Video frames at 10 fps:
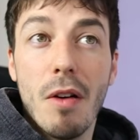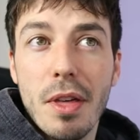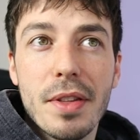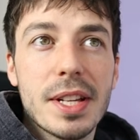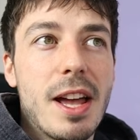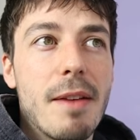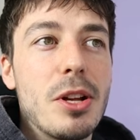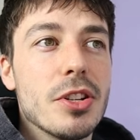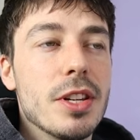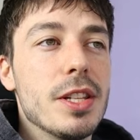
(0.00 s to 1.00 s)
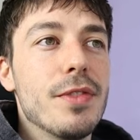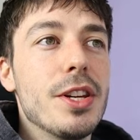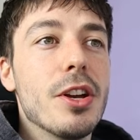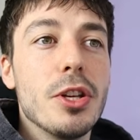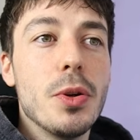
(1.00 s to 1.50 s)
of the things that I've mentioned in
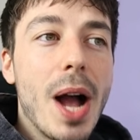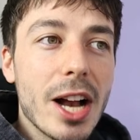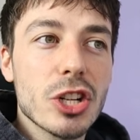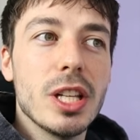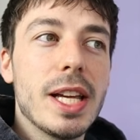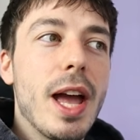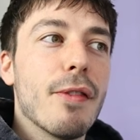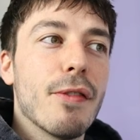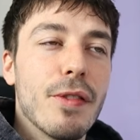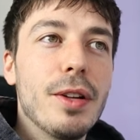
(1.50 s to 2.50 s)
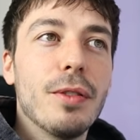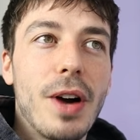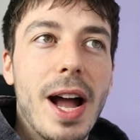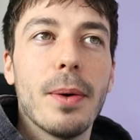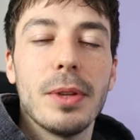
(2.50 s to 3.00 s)
this video. You actually get a
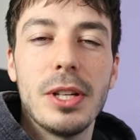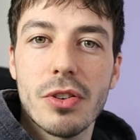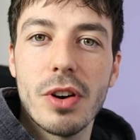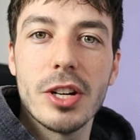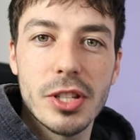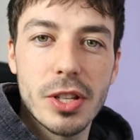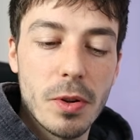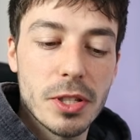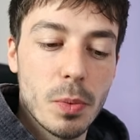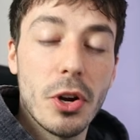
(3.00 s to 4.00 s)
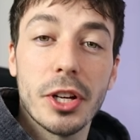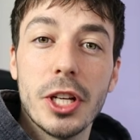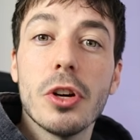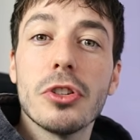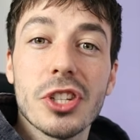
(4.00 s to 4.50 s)
feel for how these strategies are going to
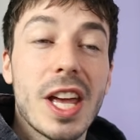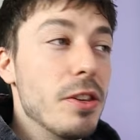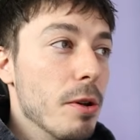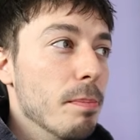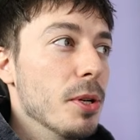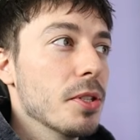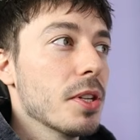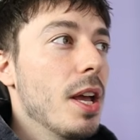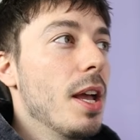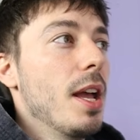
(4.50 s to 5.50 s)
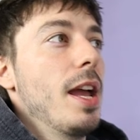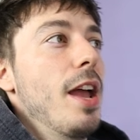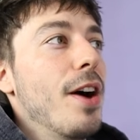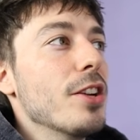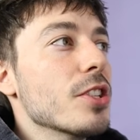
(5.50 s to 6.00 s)
work. You don't just get numbers.
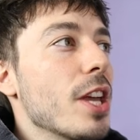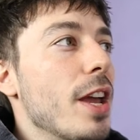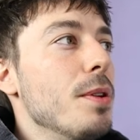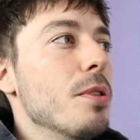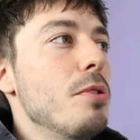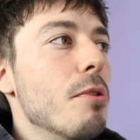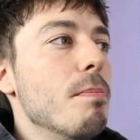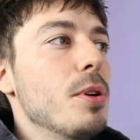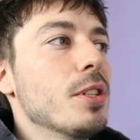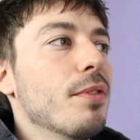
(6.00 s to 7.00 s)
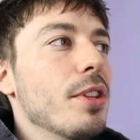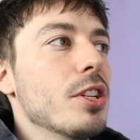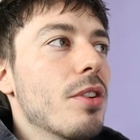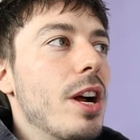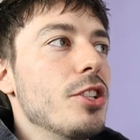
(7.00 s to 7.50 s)
If I just gave you the numbers for
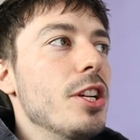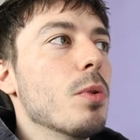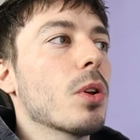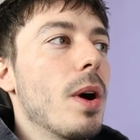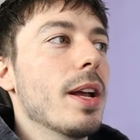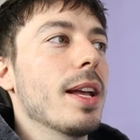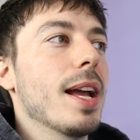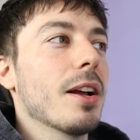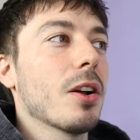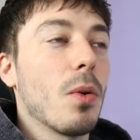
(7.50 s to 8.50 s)
this strategy, you quite